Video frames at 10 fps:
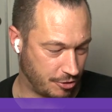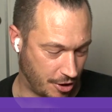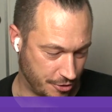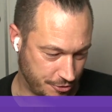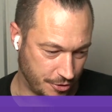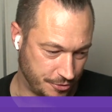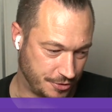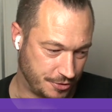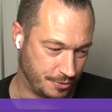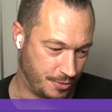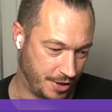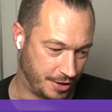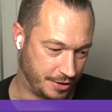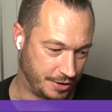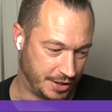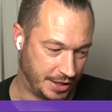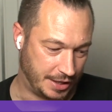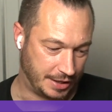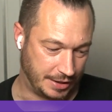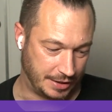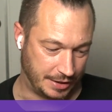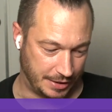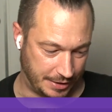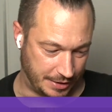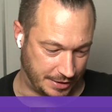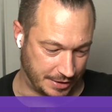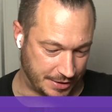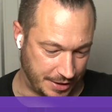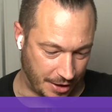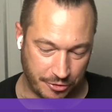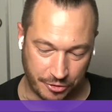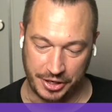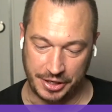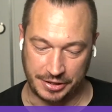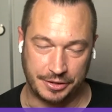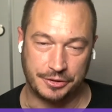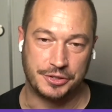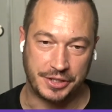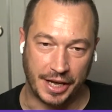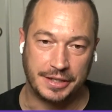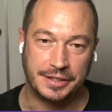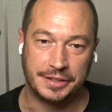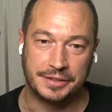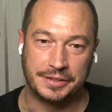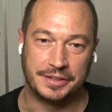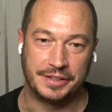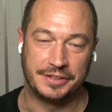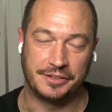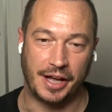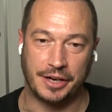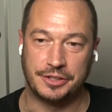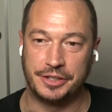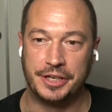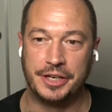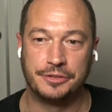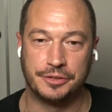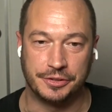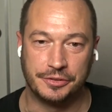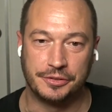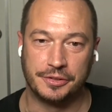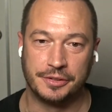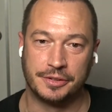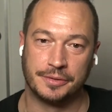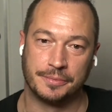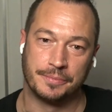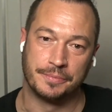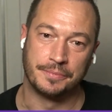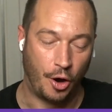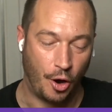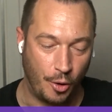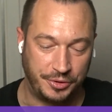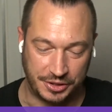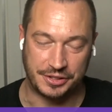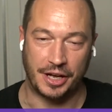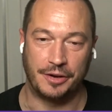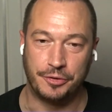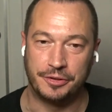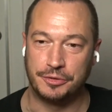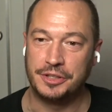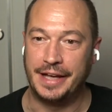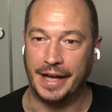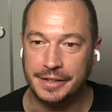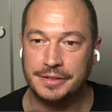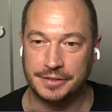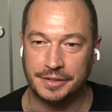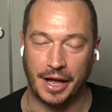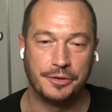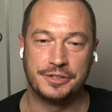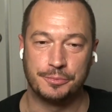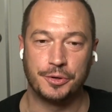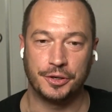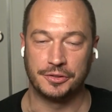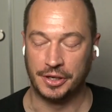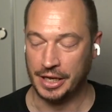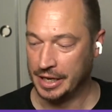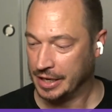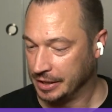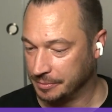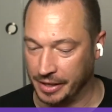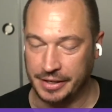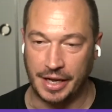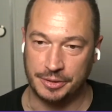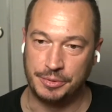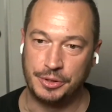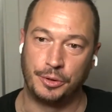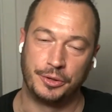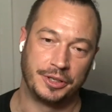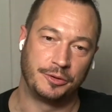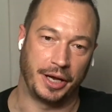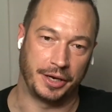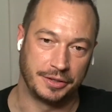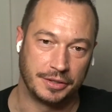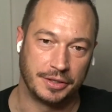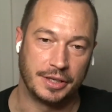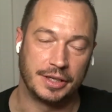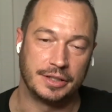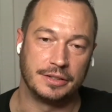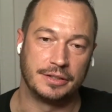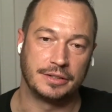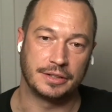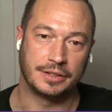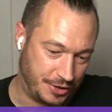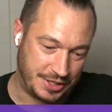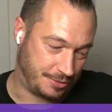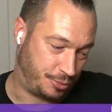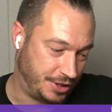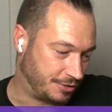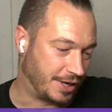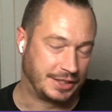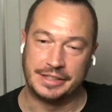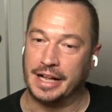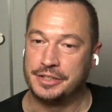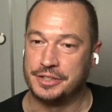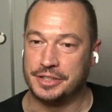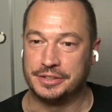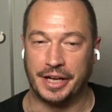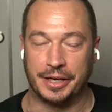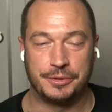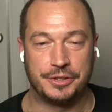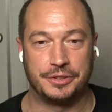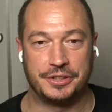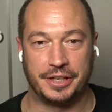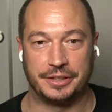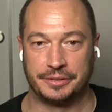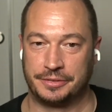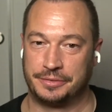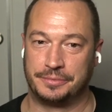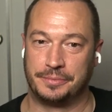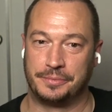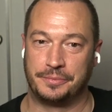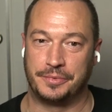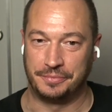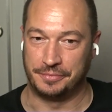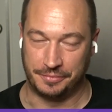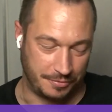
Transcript: at a crossroads where the discovery and understanding is actually a hindrance? The hope to discover and really get it, how this works, might actually be holding us back. And there is a pretty direct analogy to language understanding. The